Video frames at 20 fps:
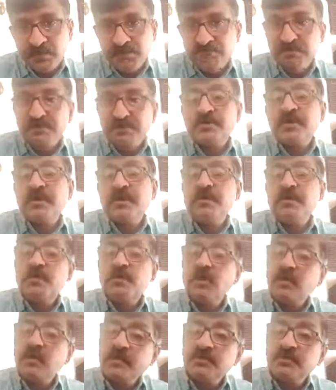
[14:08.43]
When you
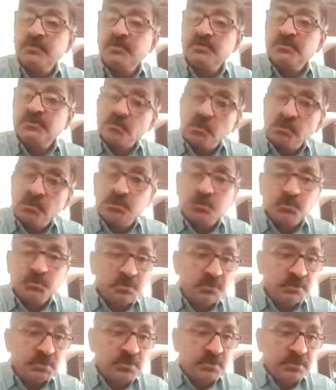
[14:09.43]
talk about the zone
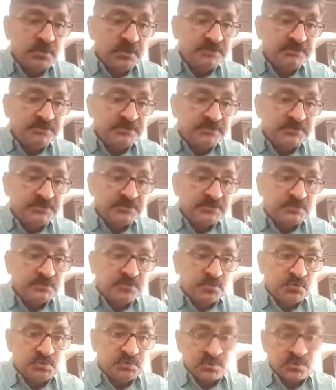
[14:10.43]
2, which is
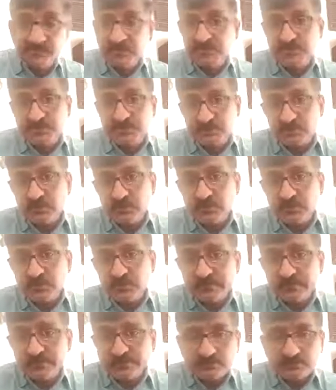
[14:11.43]
neutrophil rich zone,